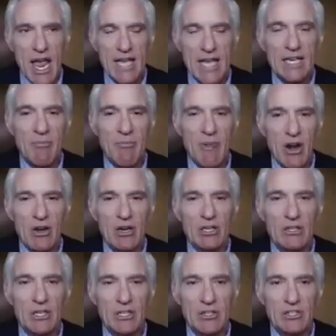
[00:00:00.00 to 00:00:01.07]
and in
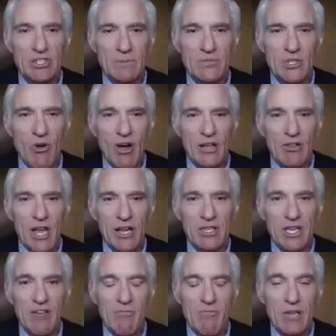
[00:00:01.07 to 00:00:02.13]
American leadership. So I like
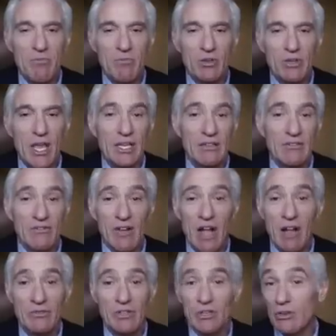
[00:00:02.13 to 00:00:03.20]
to have people get
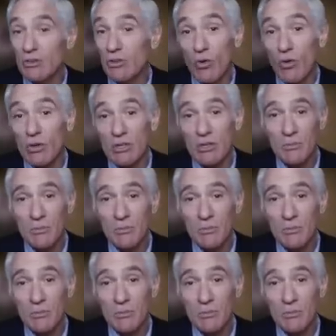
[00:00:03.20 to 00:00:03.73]
involved in their local